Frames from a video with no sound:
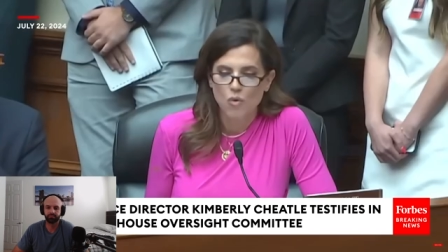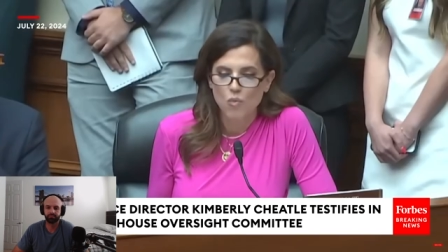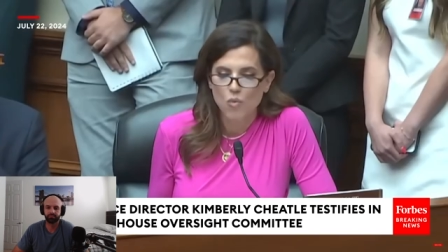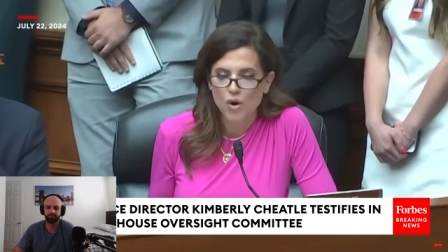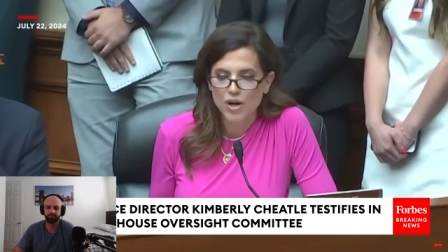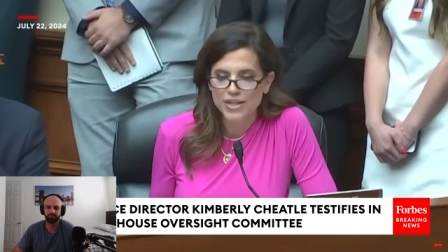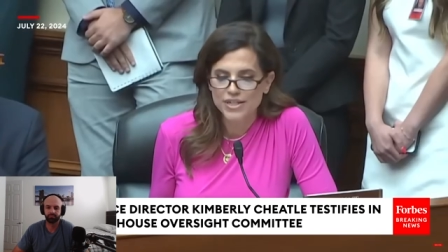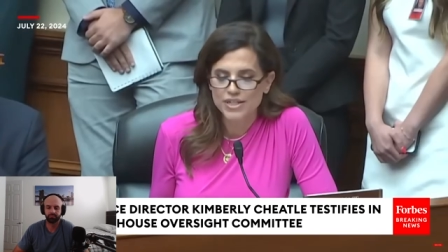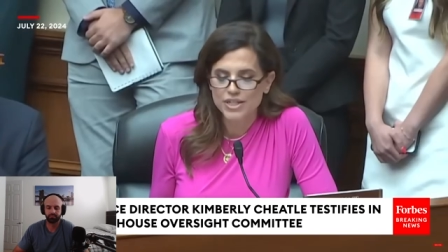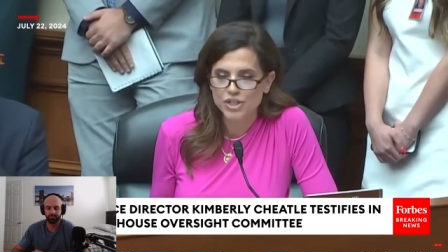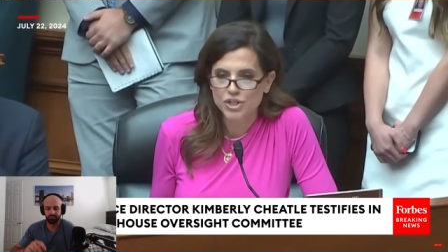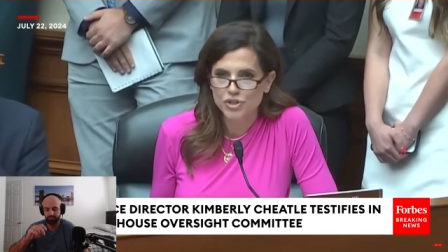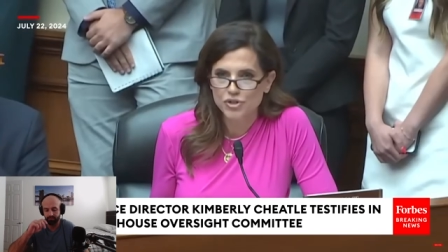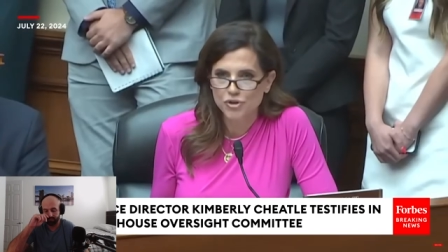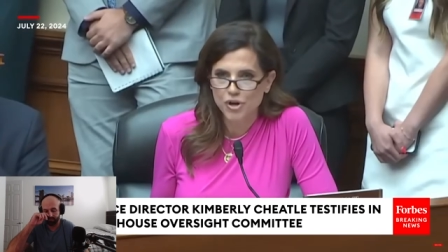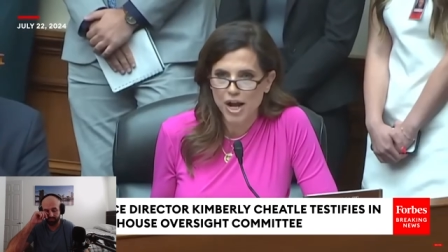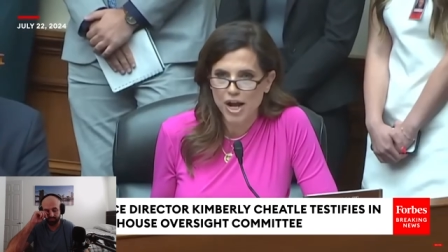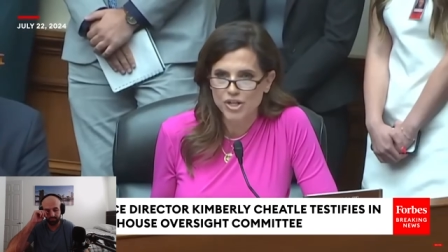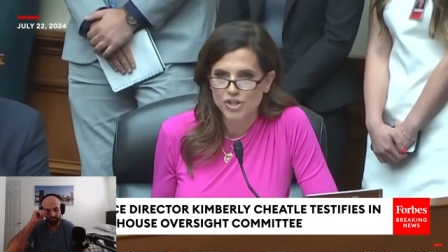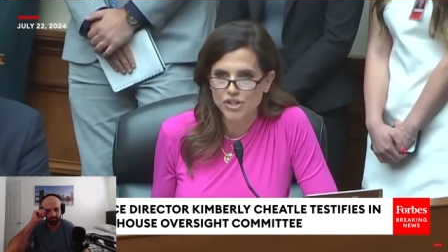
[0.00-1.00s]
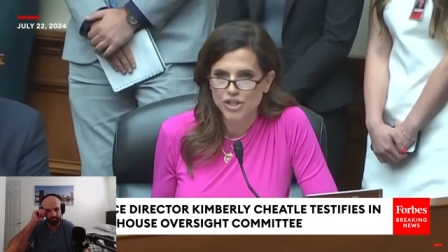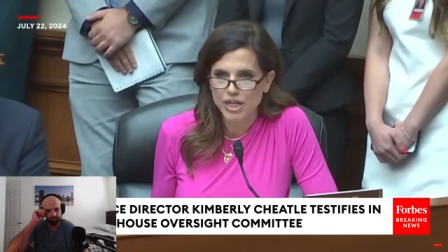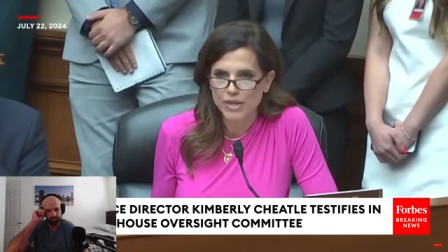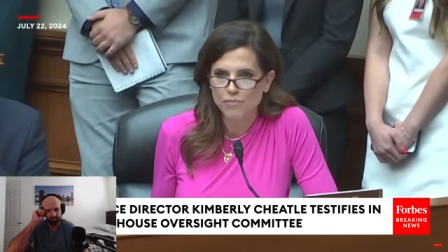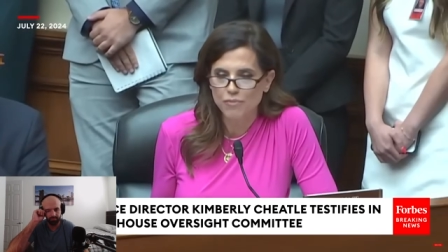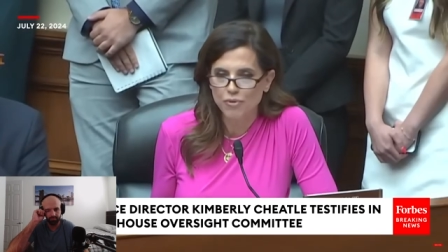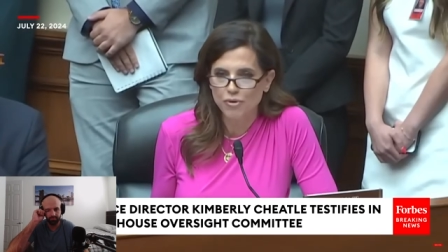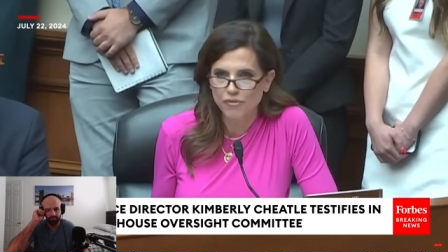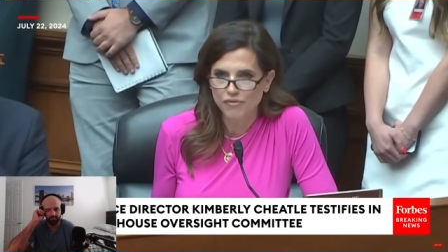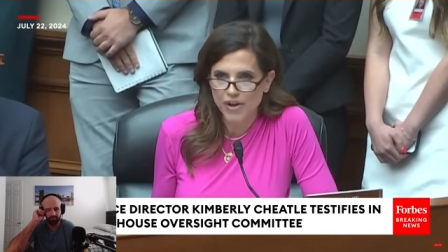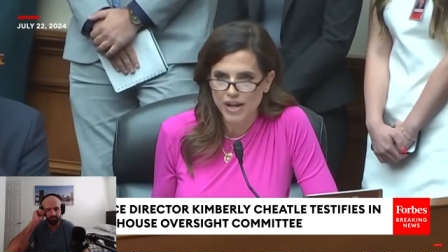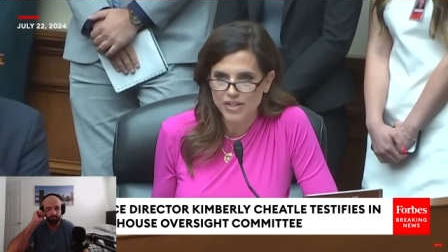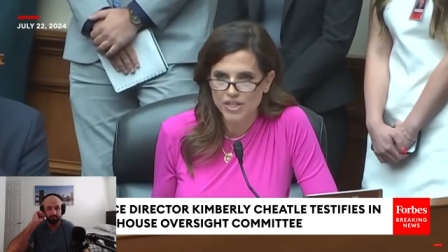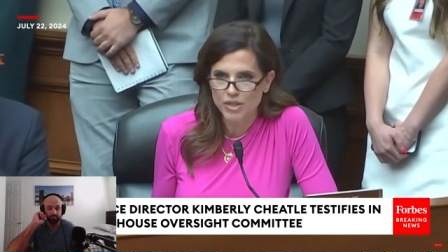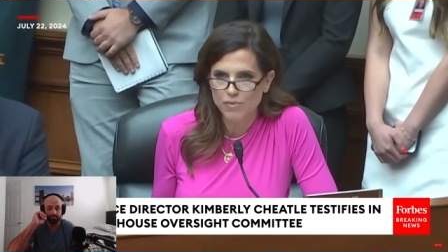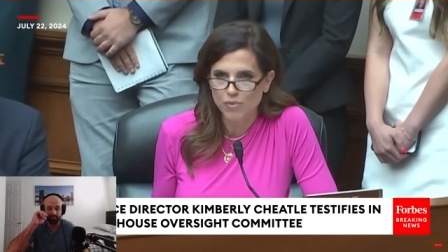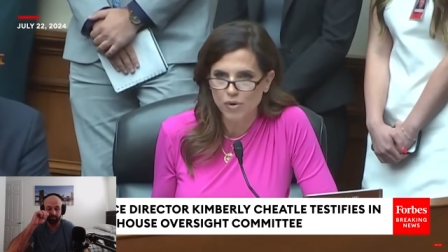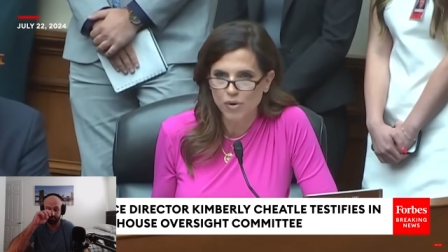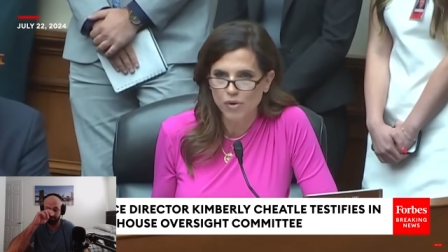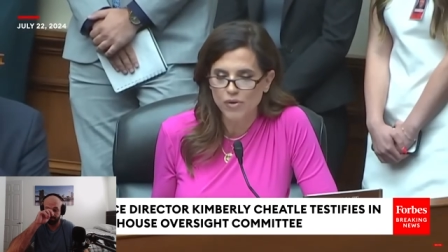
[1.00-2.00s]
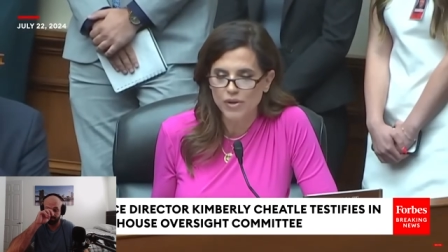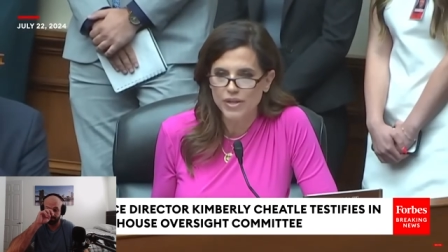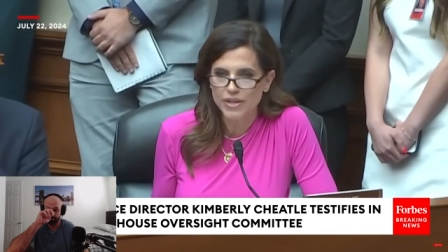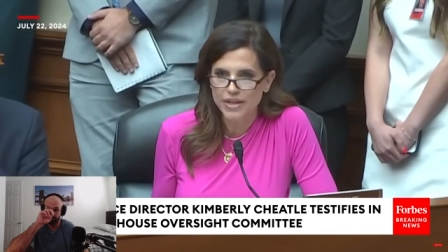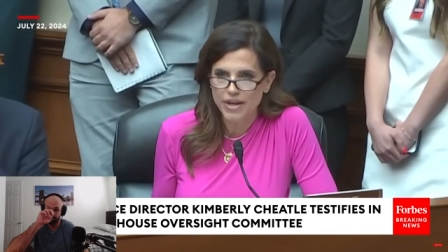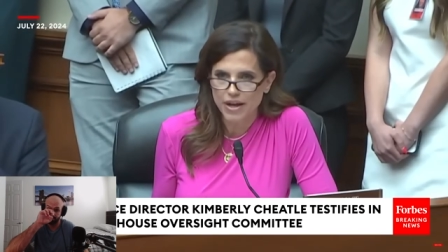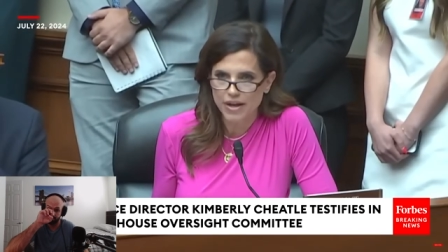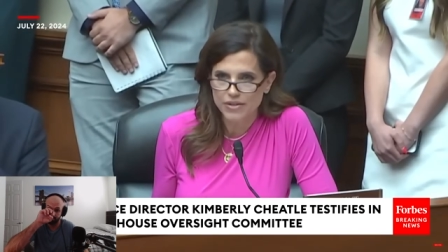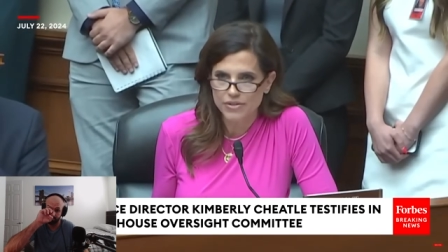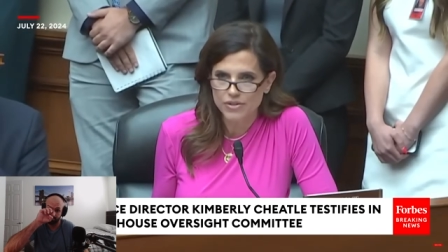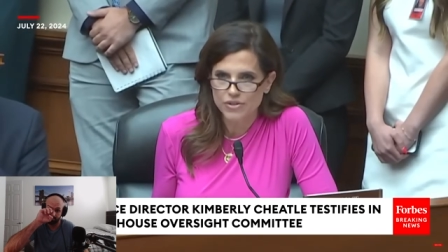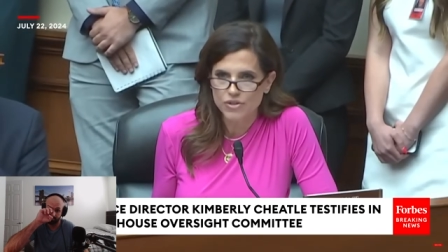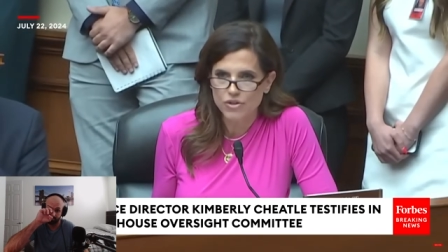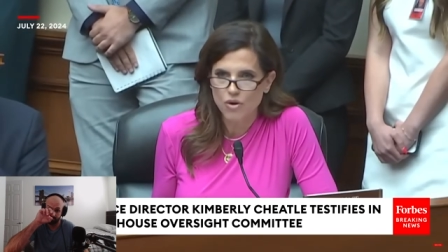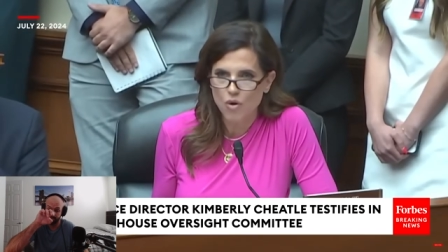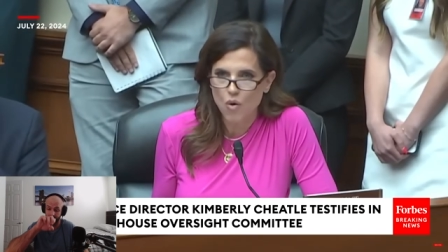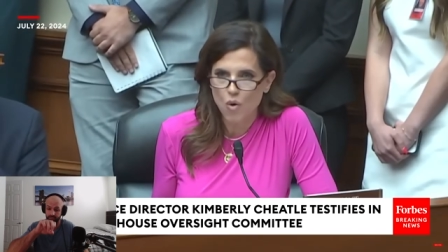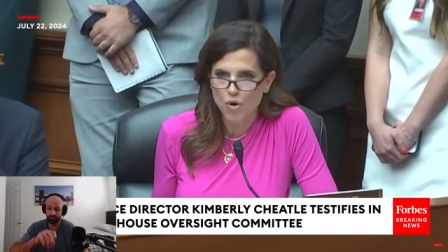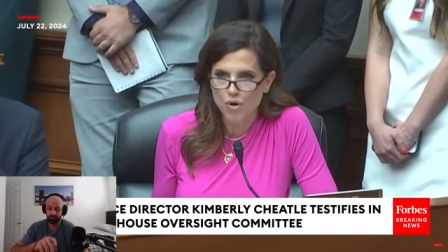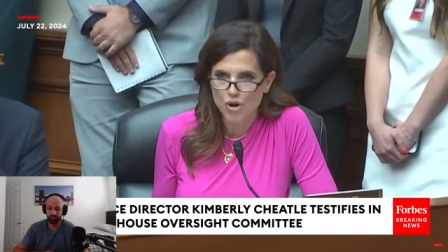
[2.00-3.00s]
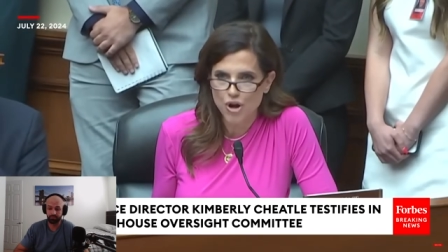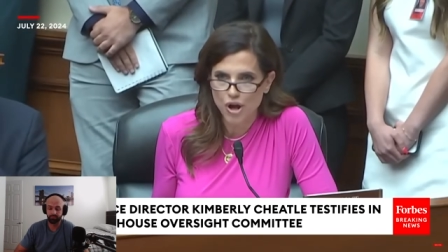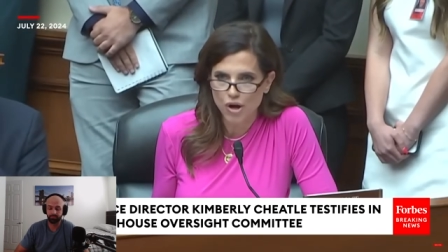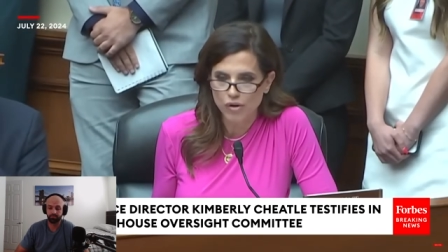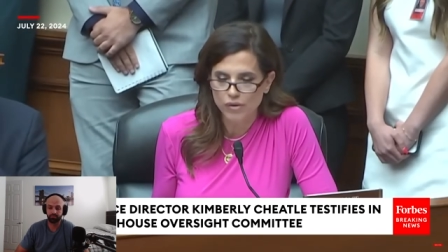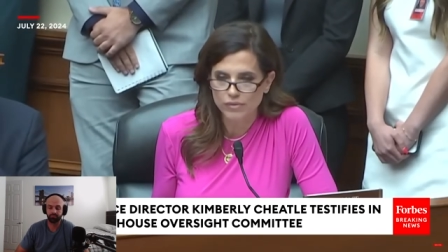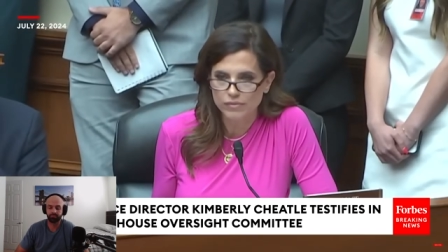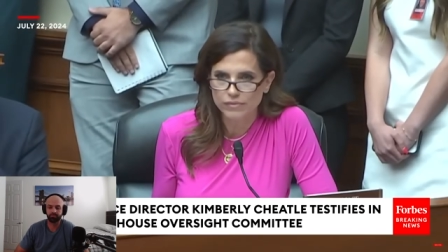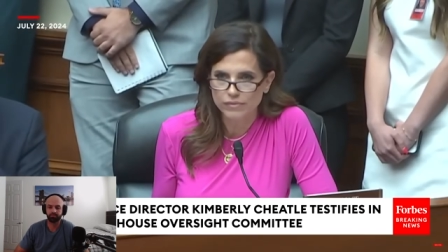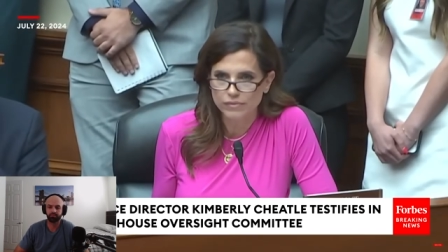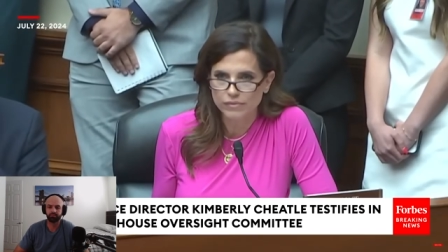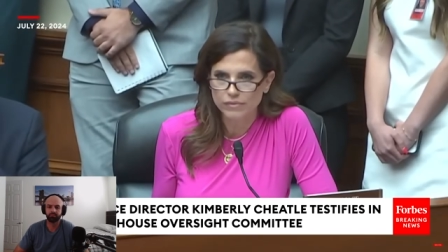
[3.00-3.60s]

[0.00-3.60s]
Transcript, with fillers: Was this tragedy preventable, yes or no?